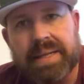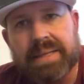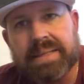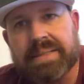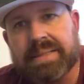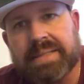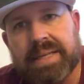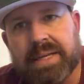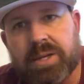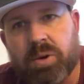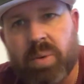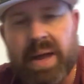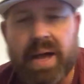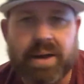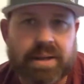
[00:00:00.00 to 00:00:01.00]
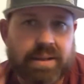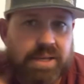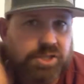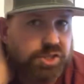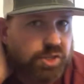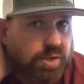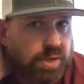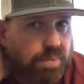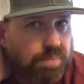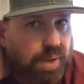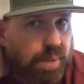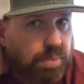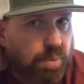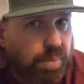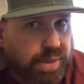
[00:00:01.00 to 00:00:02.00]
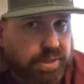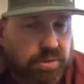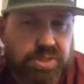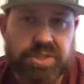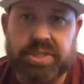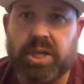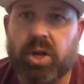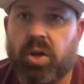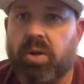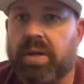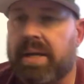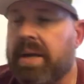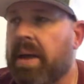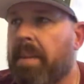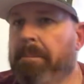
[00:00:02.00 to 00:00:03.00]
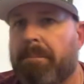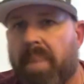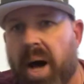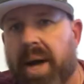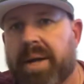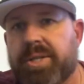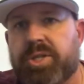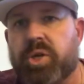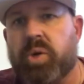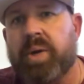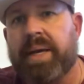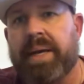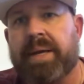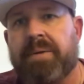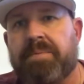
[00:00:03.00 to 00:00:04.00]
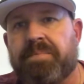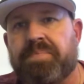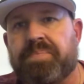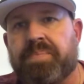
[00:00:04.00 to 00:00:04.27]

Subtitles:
sitting around unless you're in a bubble, but you're still monitoring.